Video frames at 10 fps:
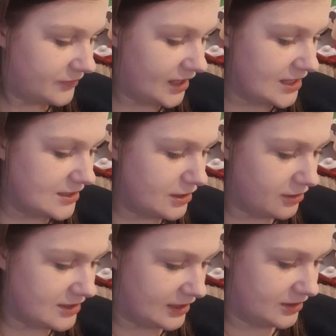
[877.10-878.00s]
is
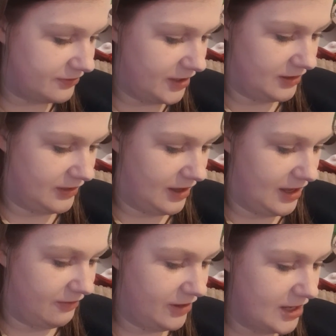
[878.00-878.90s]
not satisfied that
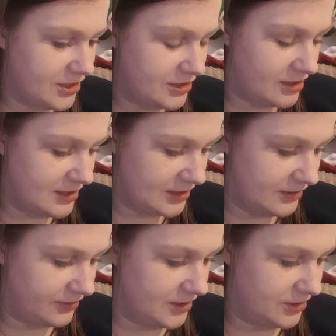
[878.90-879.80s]
in relation to those
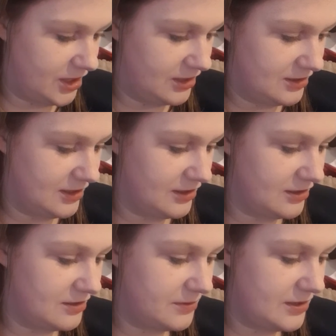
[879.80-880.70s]
activities, Jaden's needs are
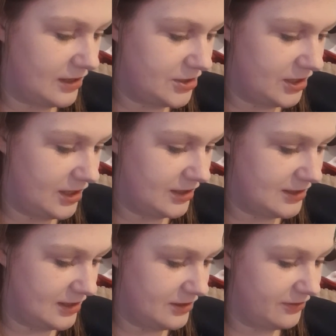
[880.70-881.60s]
substantially in
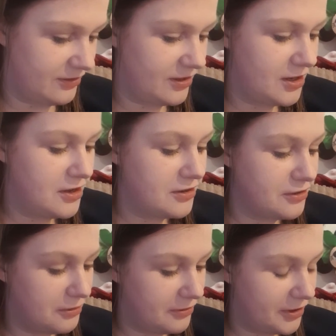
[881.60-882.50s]
excess of
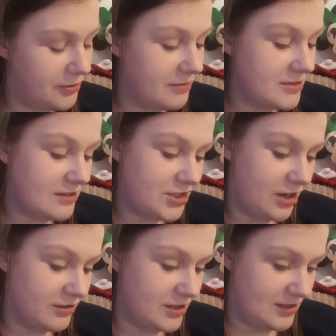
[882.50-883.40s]
normal requirements of a
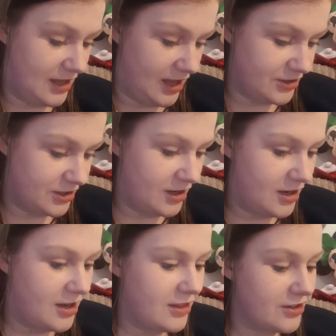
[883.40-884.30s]
child his age.
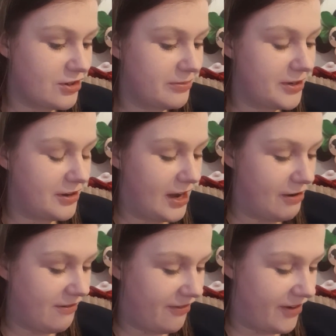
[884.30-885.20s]
The tribunal,
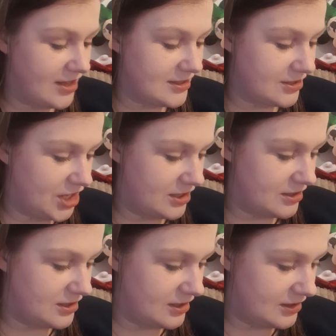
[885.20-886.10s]
however, finds that
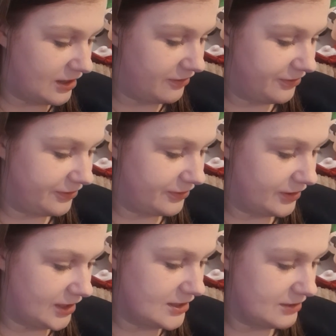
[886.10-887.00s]
Jaden does have
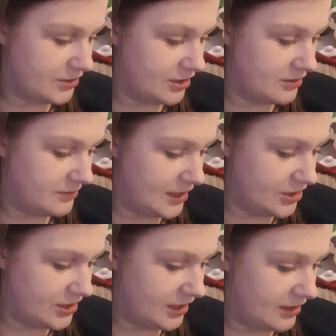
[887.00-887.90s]
needs which are
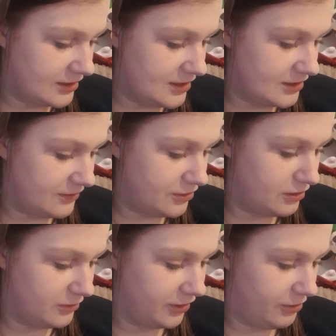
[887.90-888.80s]
substantially in excess of the
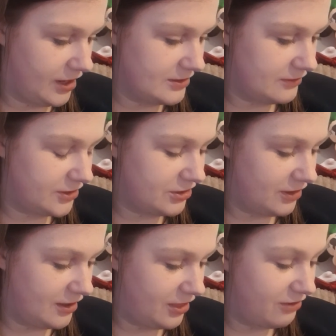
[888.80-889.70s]
normal requirements of a
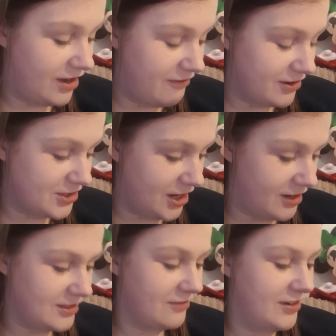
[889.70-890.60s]
3-year-old
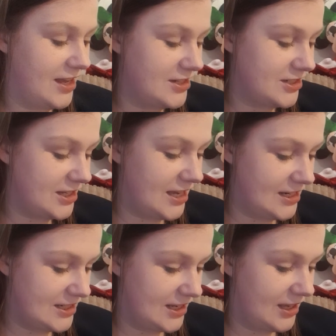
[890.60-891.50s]
child in relation to
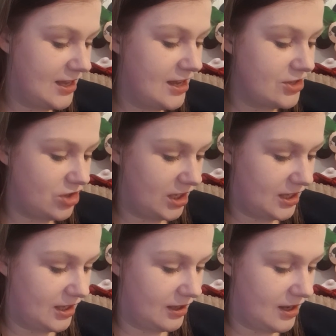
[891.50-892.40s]
eating, drinking,